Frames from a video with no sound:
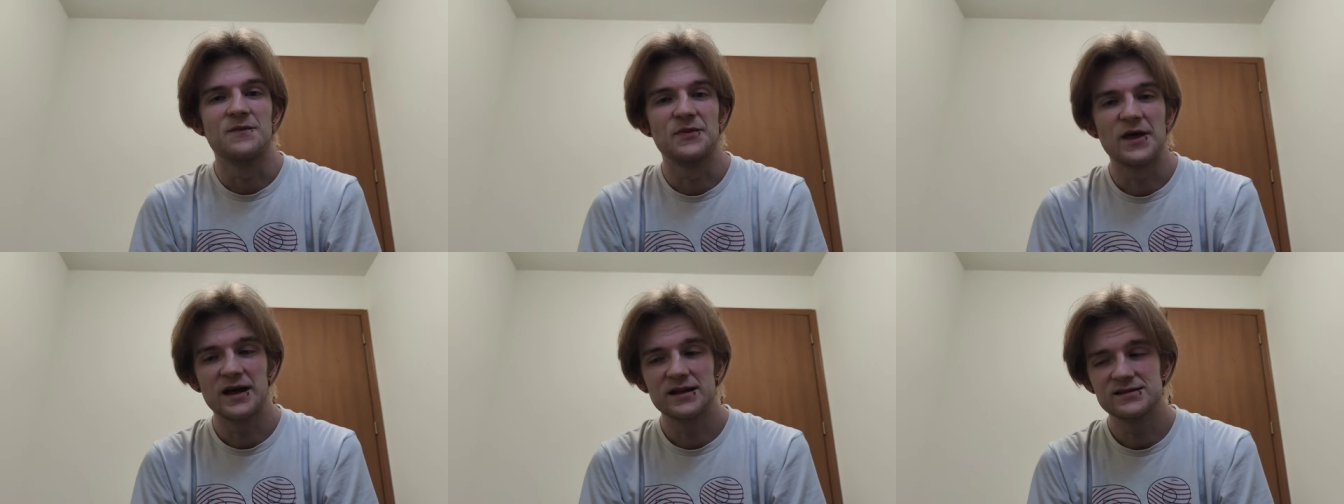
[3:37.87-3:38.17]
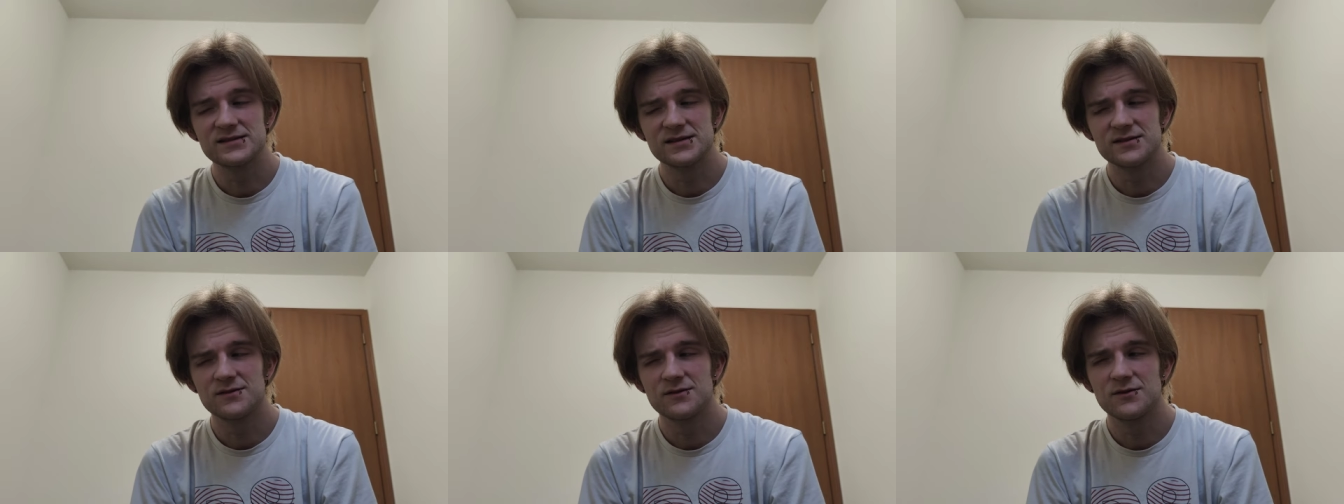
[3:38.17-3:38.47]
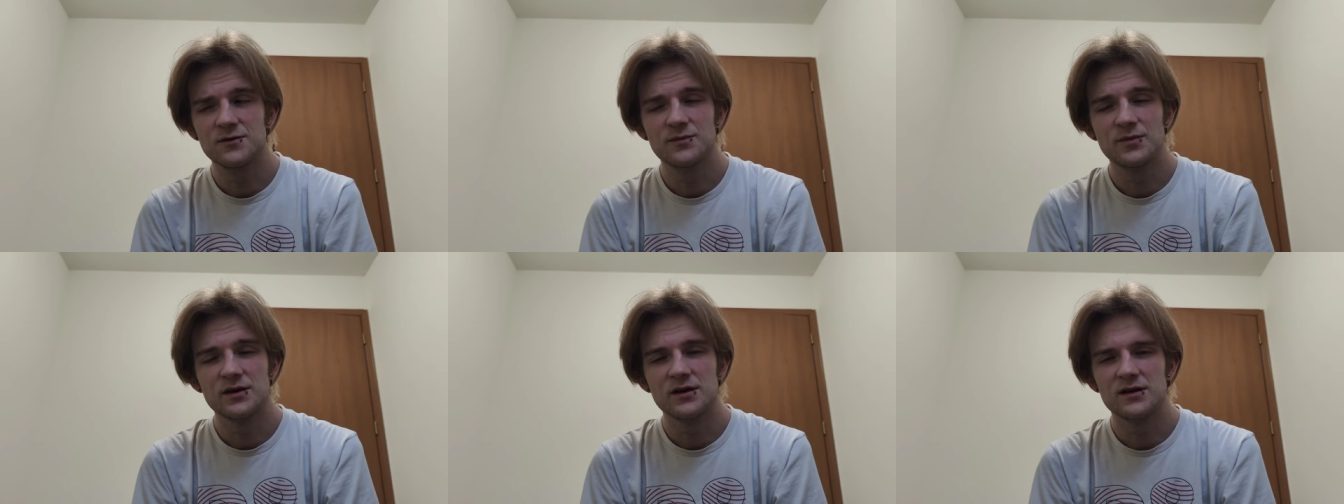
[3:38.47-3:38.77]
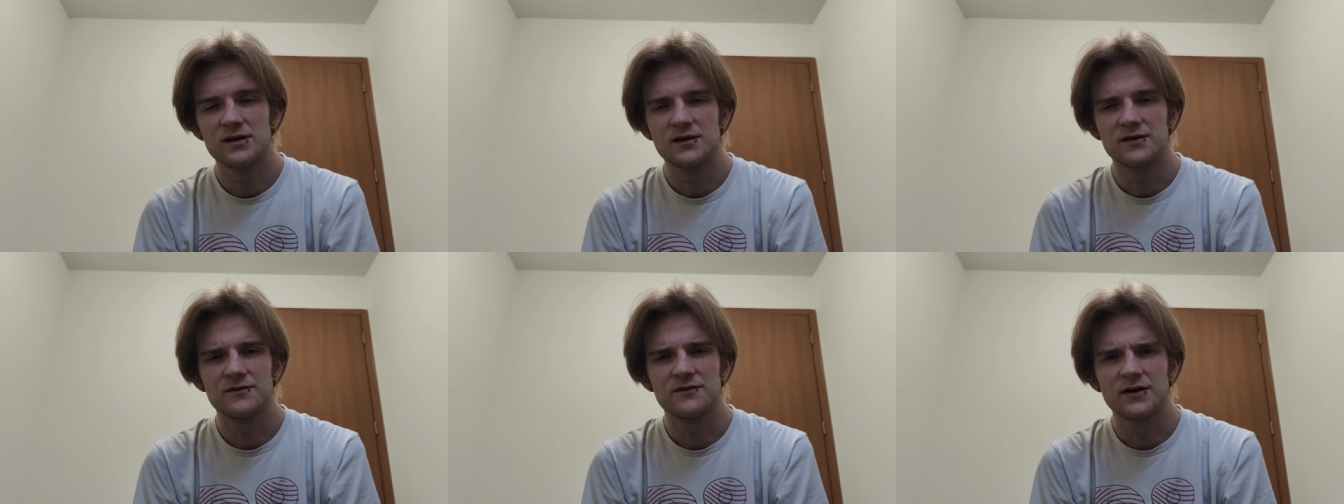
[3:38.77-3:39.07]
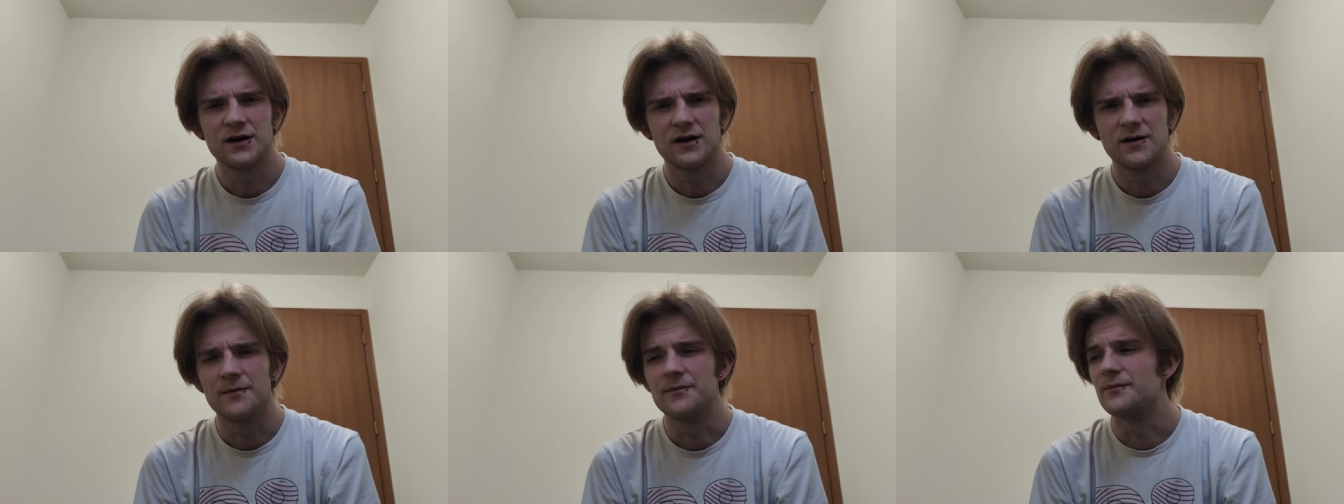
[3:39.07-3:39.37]
that's a little bit of
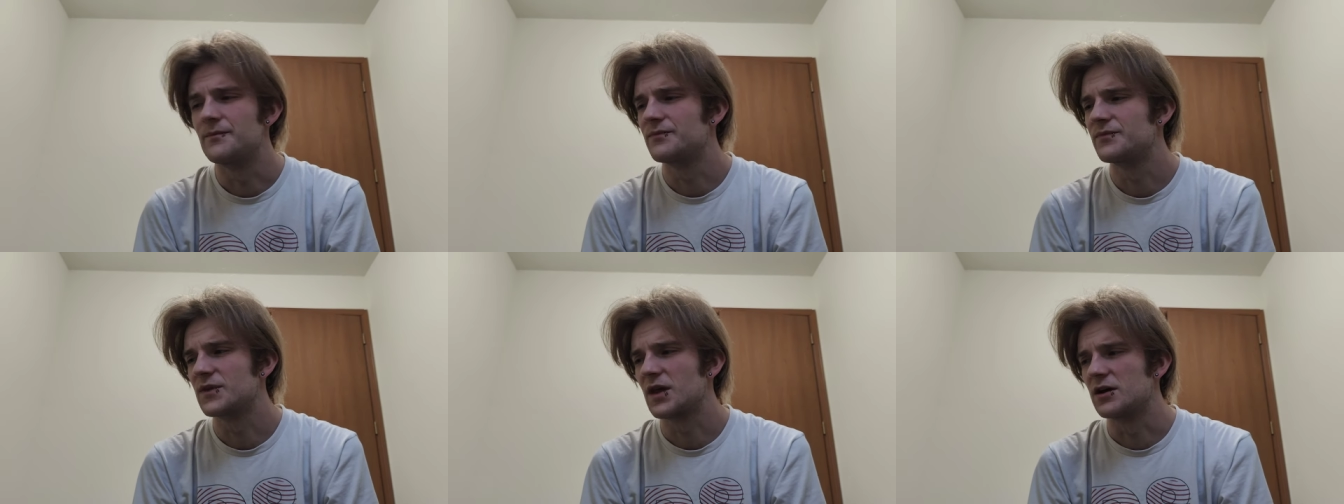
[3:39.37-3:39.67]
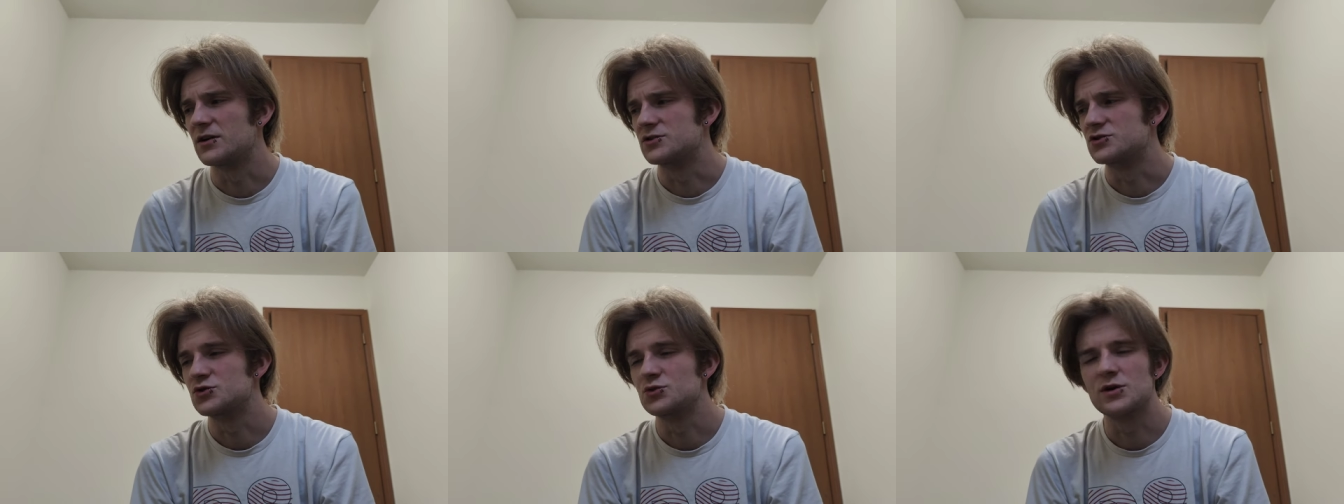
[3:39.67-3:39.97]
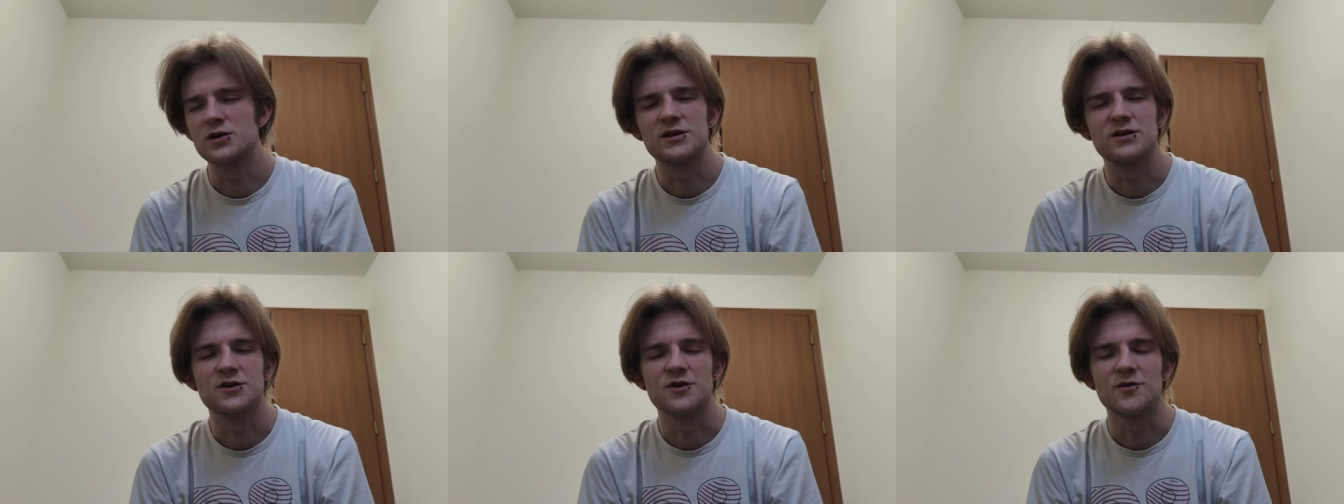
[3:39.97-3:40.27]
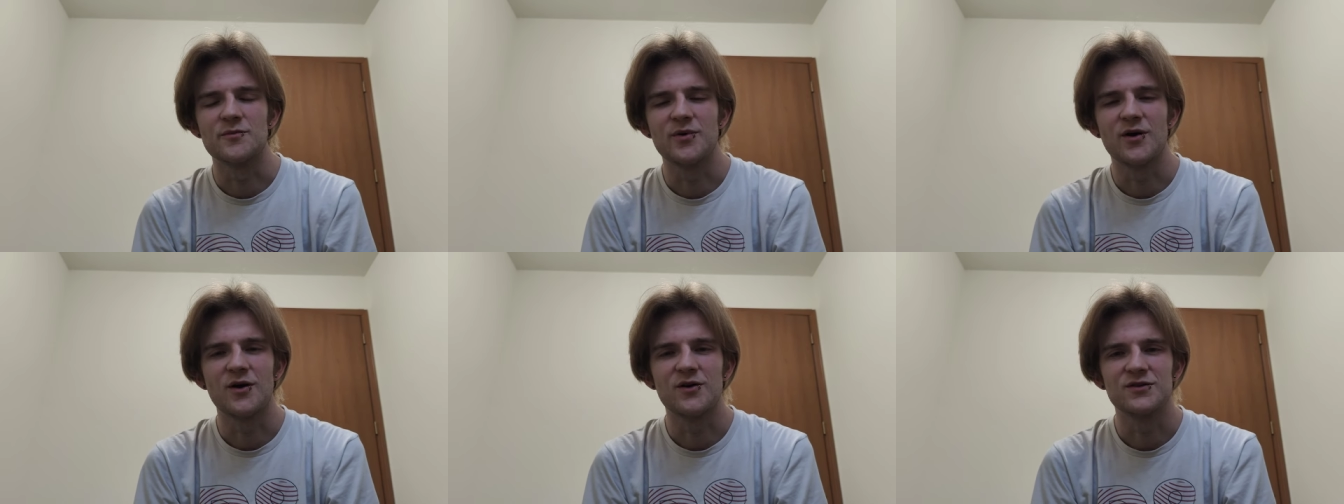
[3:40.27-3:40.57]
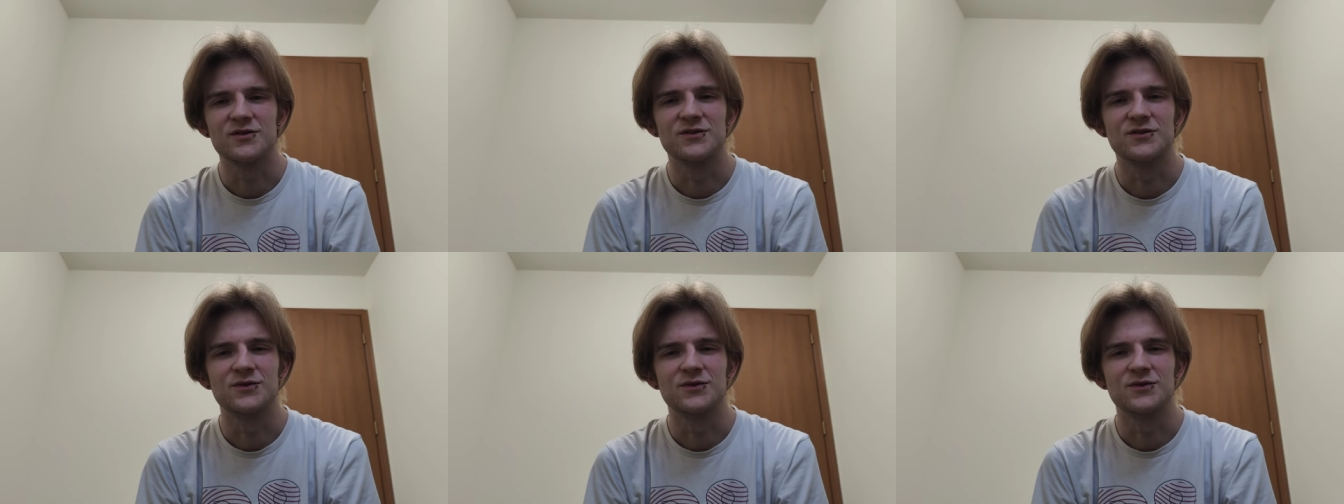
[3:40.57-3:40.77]
um, a trickier part